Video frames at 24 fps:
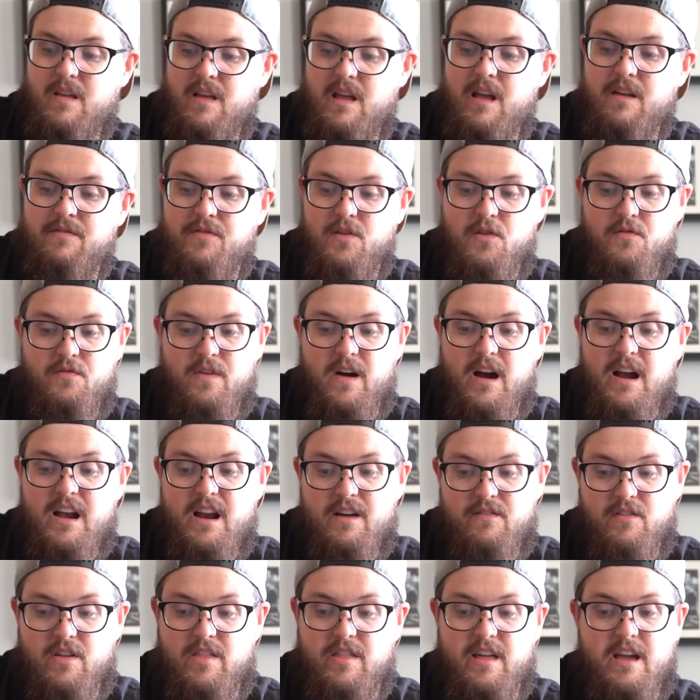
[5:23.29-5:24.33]
if you find
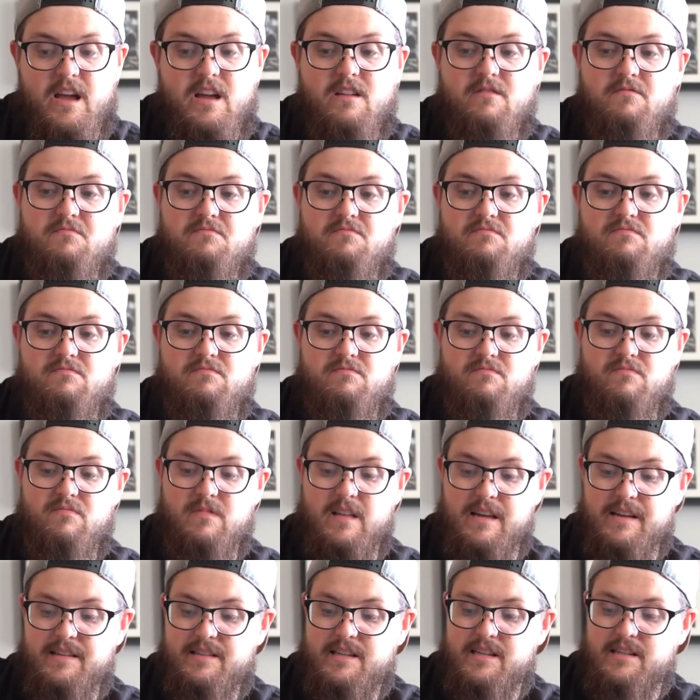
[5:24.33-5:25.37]
everything,
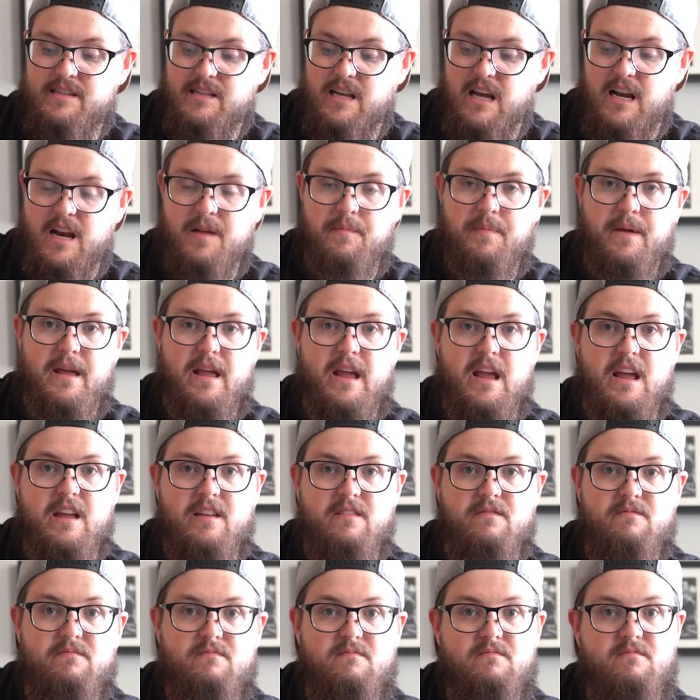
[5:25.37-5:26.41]
this is going to
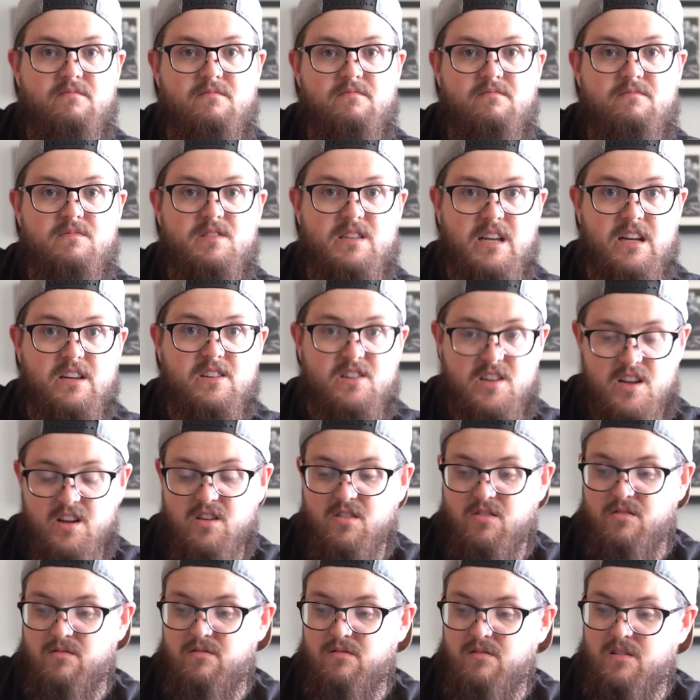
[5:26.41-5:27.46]
be Sync
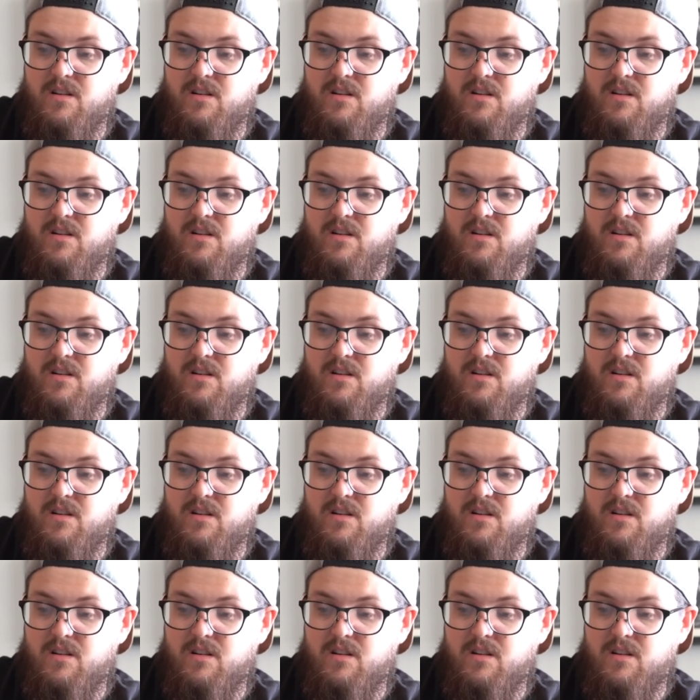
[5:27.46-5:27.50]
2.